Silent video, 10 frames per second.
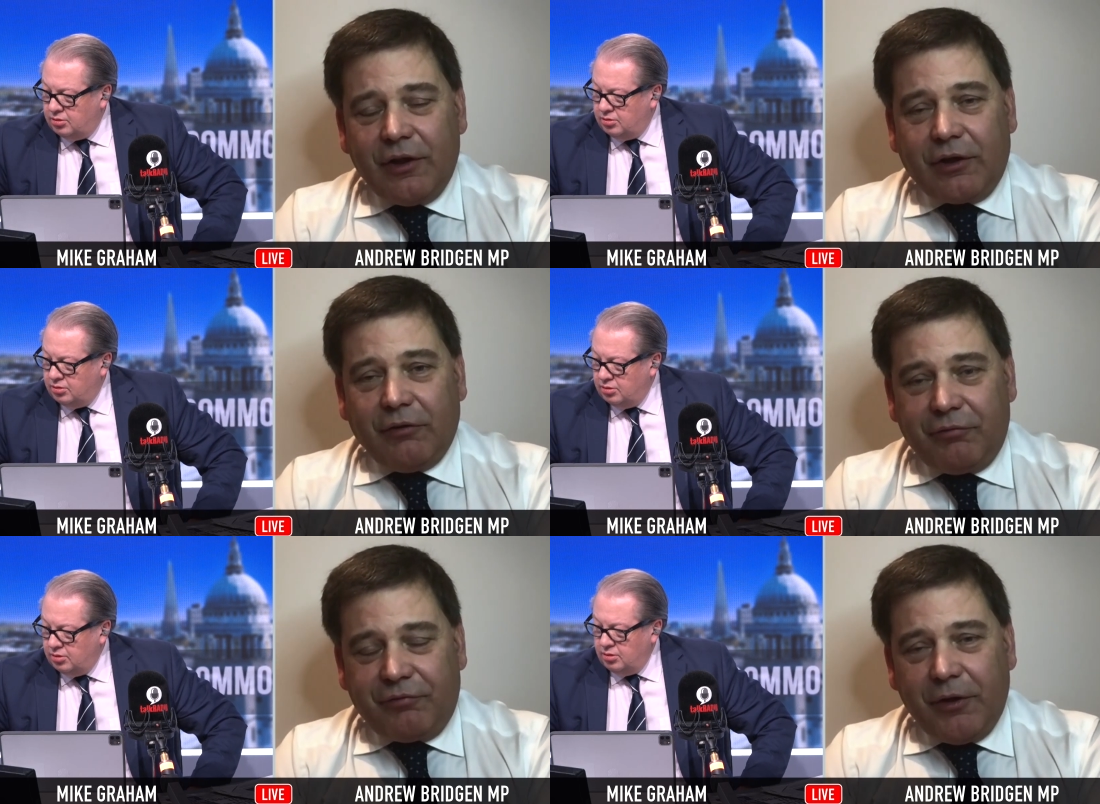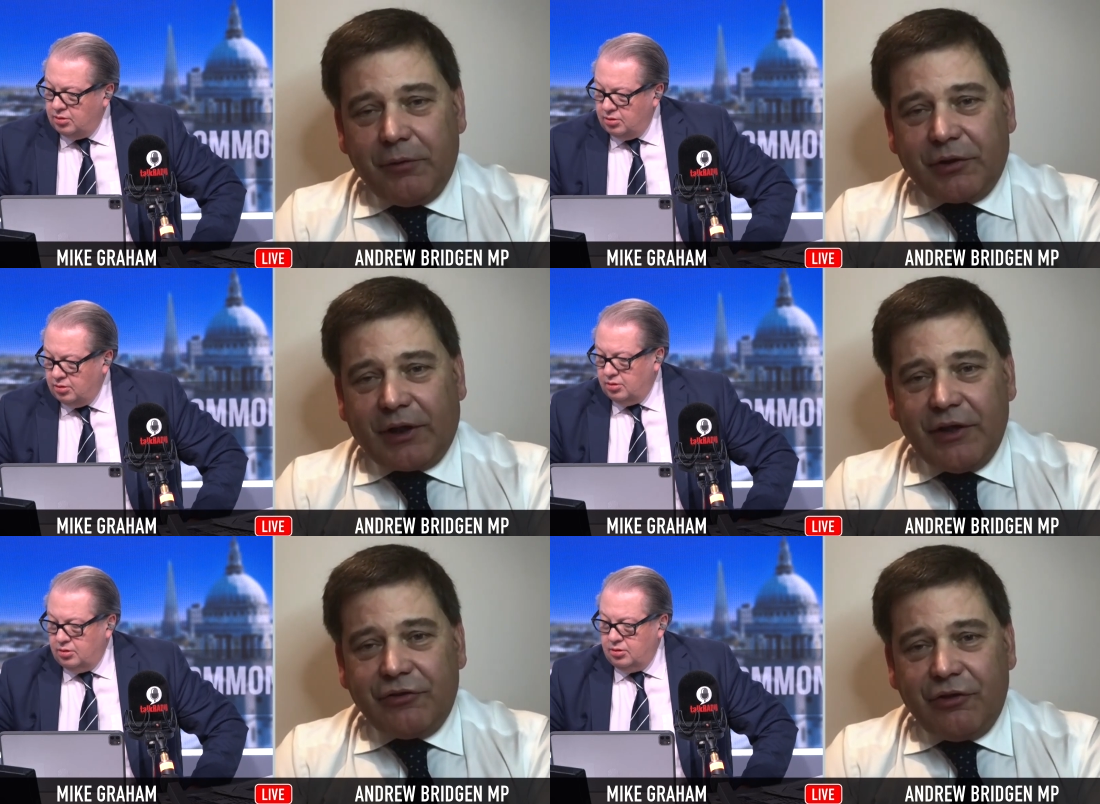Speaker 1: confirmed
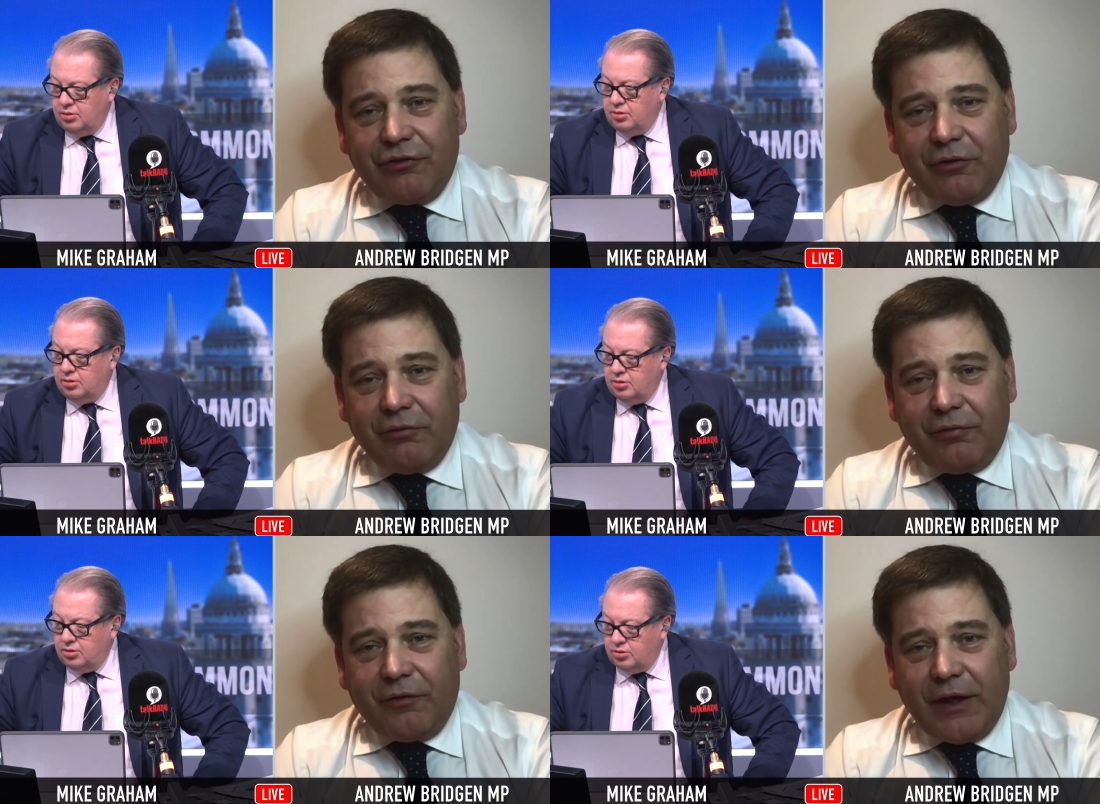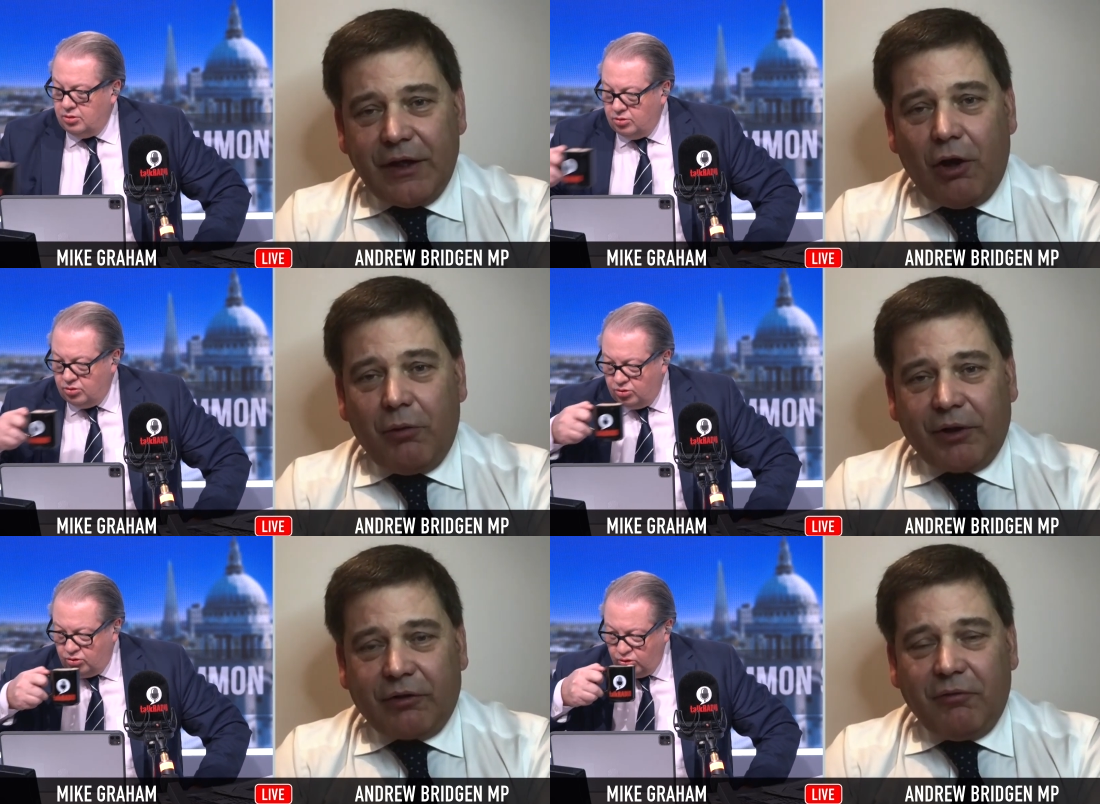cases of the
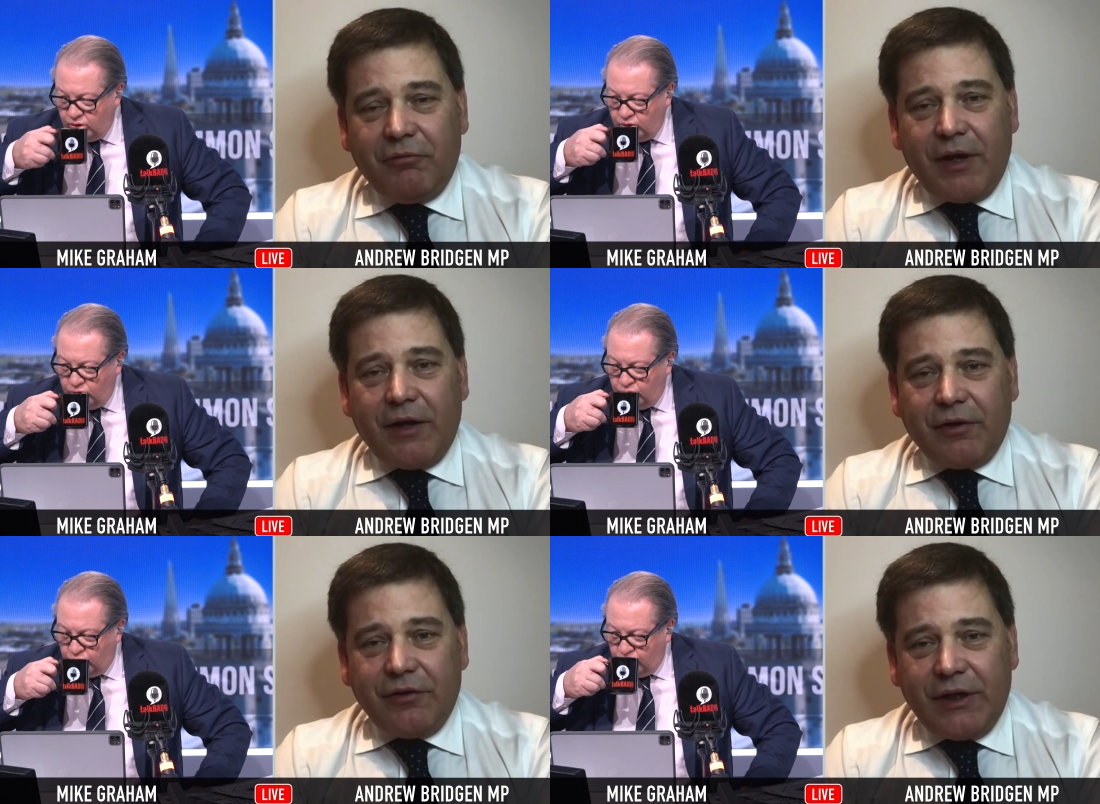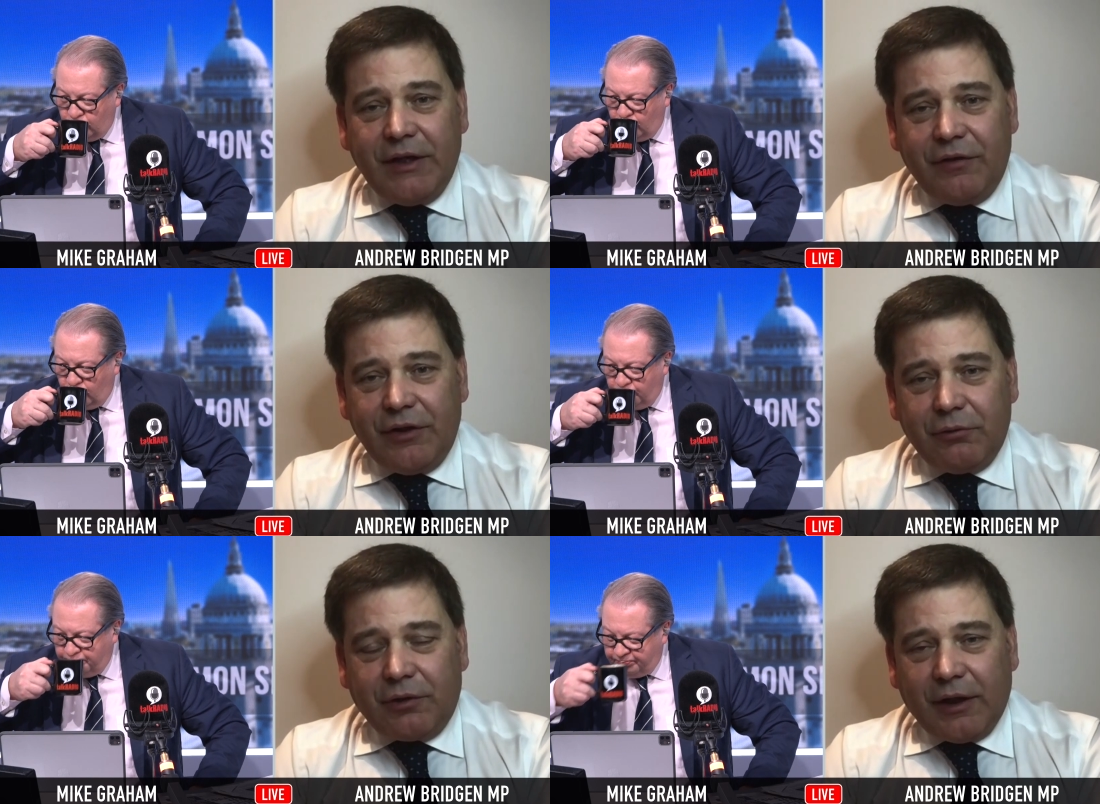Omicron variant in the
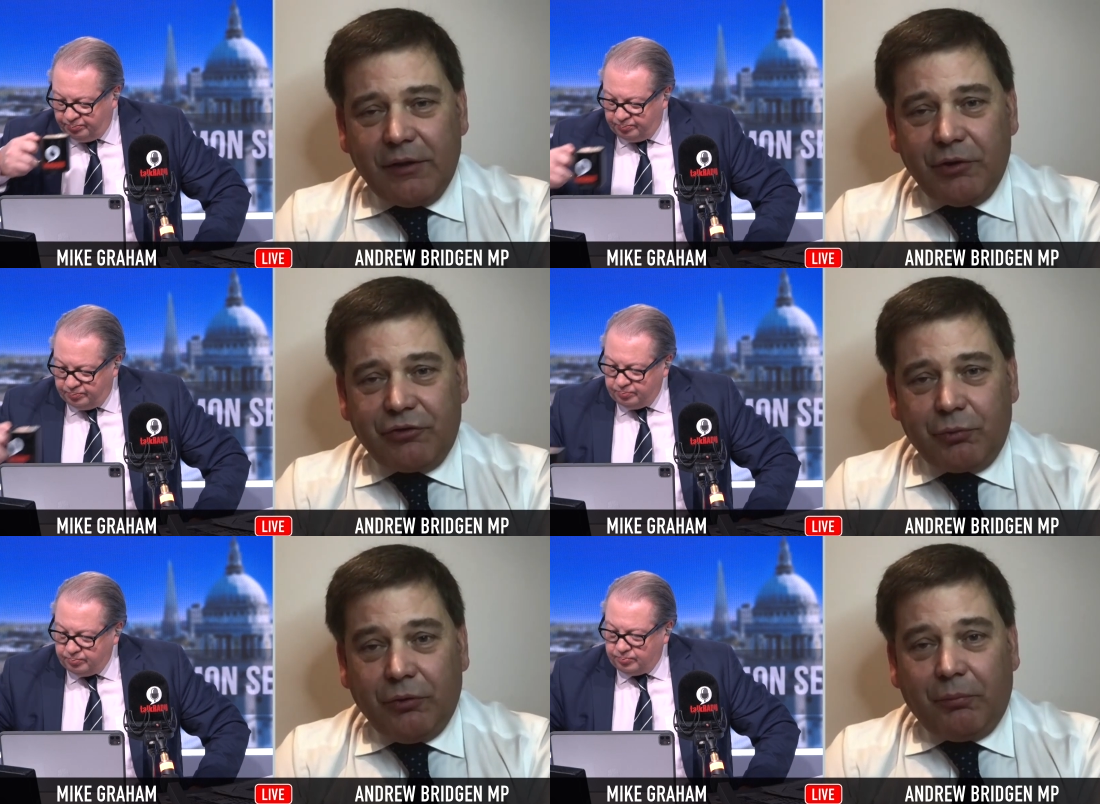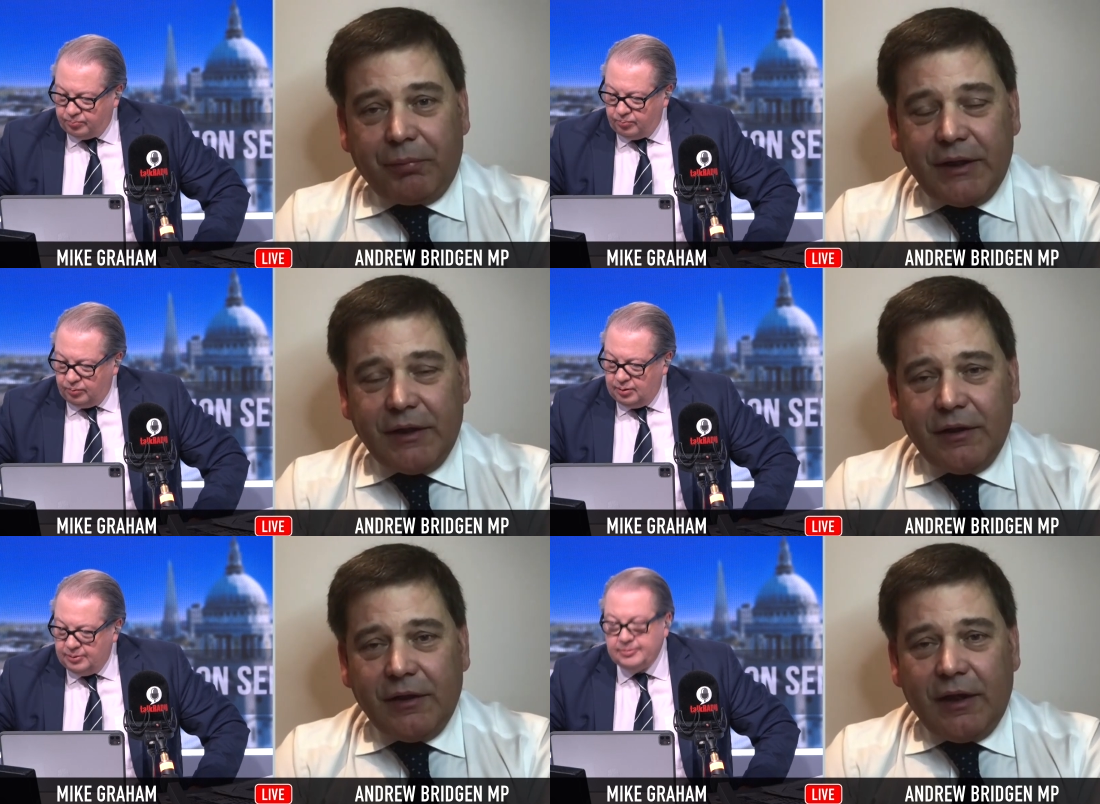U K, which will not
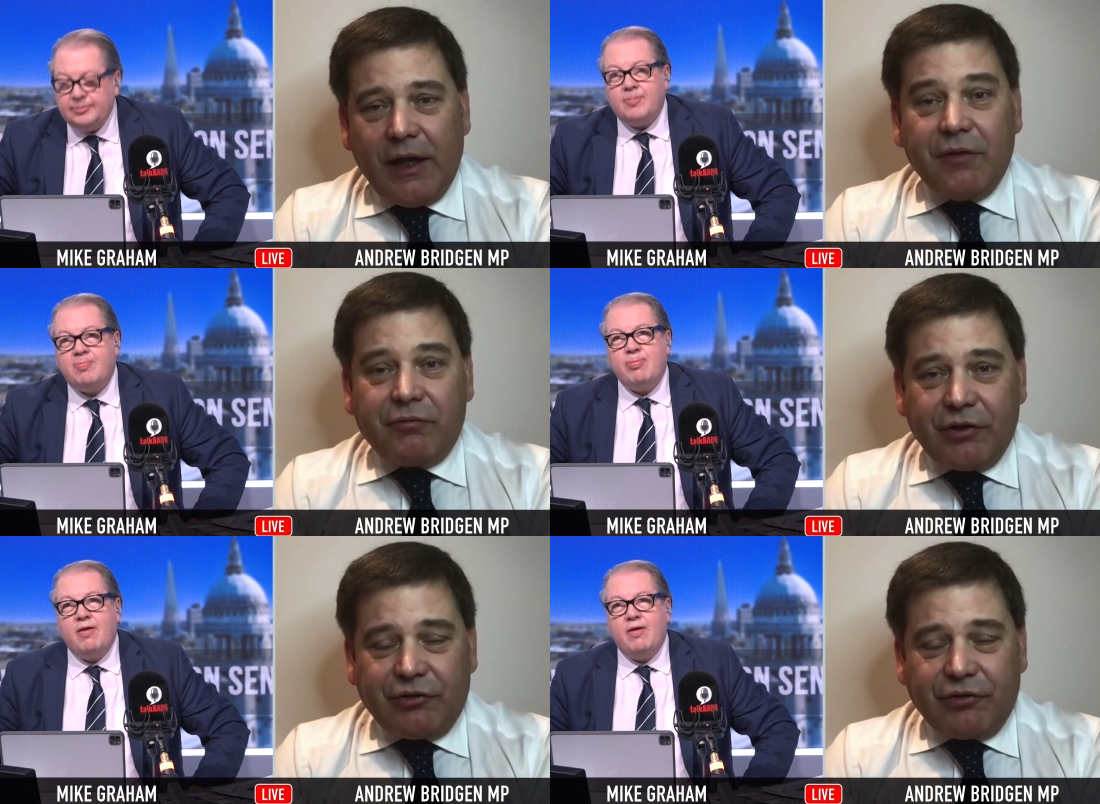be every